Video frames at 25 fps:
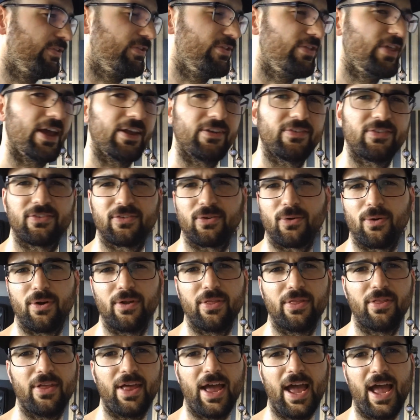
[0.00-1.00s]
this or
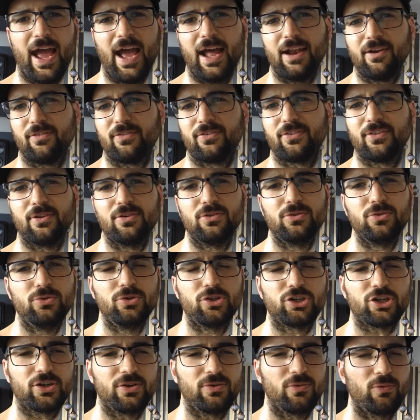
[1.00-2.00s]
that
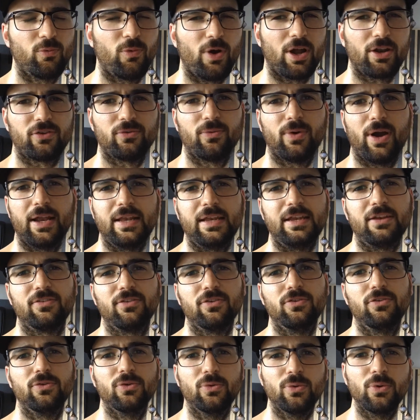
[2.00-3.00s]
solution. What do I need
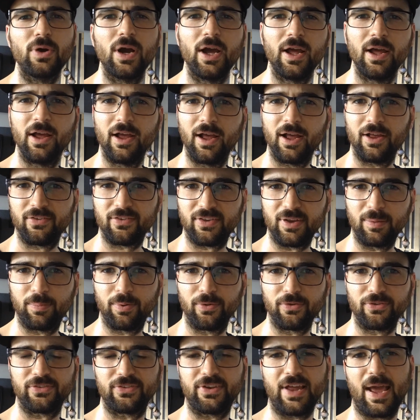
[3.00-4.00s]
to do?
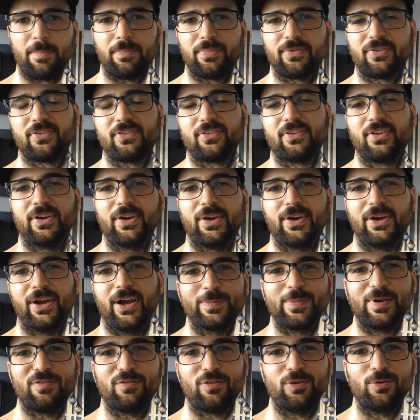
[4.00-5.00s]
Simple steps.
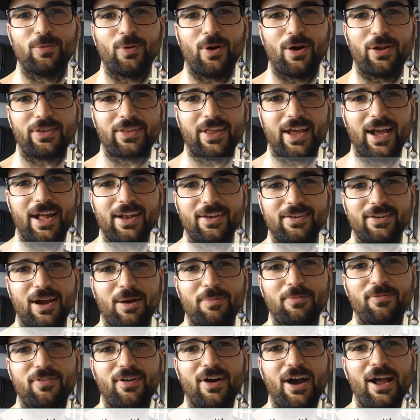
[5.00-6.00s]
If you want that,
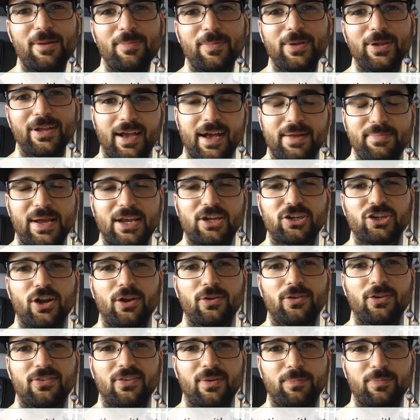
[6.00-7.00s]
come find me and make sure
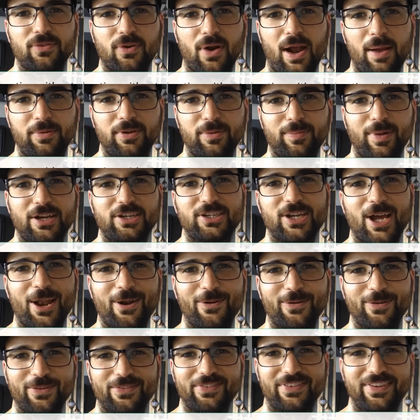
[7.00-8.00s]
to subscribe to my
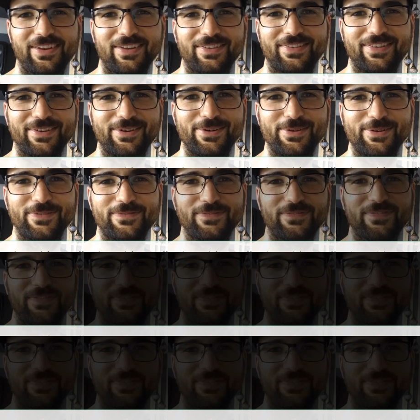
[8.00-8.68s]
channel. See you soon.